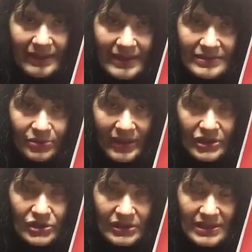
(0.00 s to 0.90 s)
The next
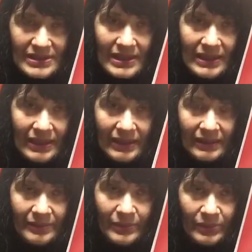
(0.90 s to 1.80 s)
direction is
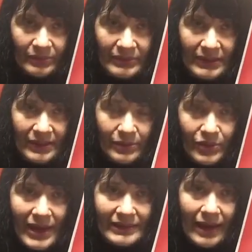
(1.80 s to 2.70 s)
the
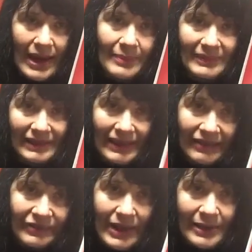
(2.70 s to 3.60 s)
right arm, the
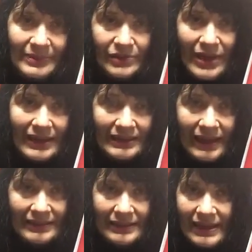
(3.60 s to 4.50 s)
left arm, the right
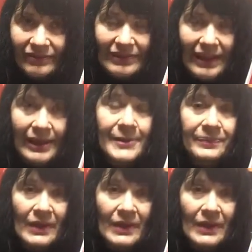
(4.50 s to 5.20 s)
leg, the left leg.